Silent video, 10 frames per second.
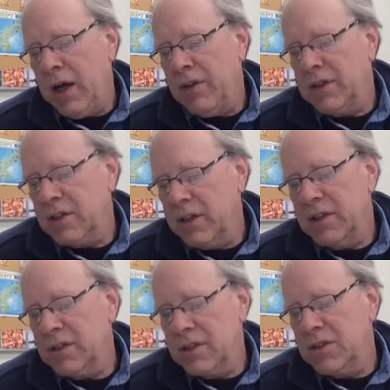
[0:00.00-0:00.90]
And this
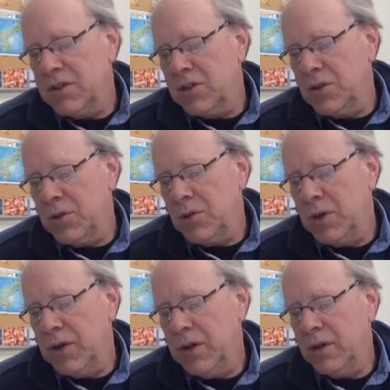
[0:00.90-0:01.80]
leads us to
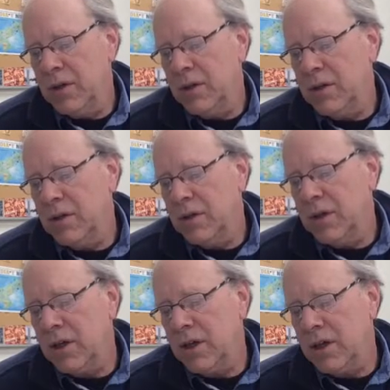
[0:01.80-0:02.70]

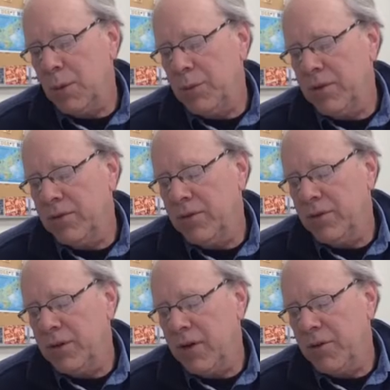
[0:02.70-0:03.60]
a couple of
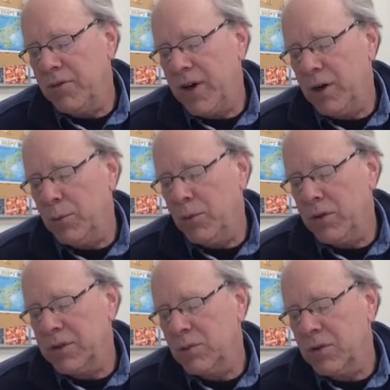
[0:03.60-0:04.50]
other final
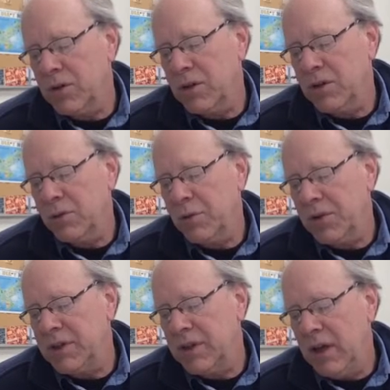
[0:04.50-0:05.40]
points, and we'll conclude with
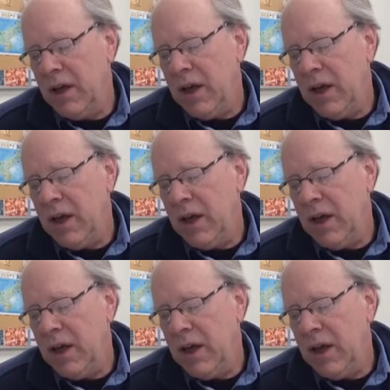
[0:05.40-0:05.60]
these.